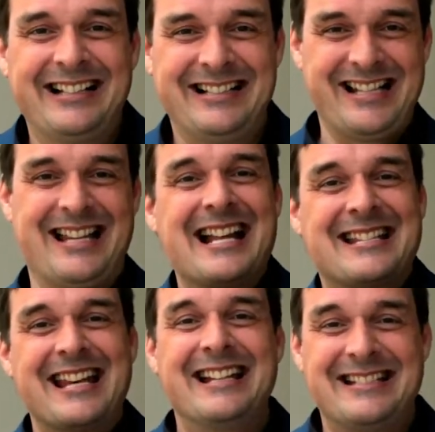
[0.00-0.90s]

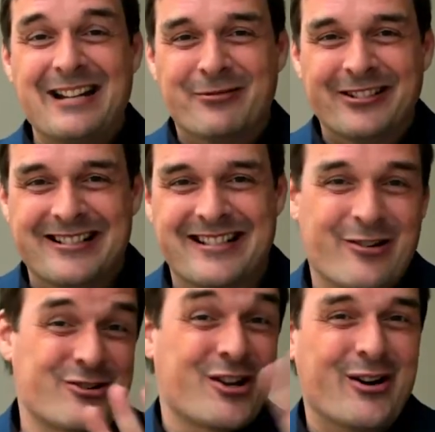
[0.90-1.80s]
that's it. 10 words
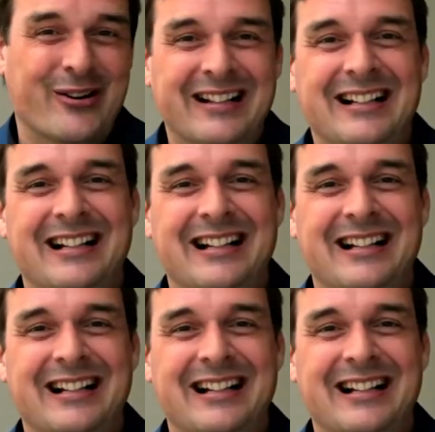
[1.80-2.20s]
or so.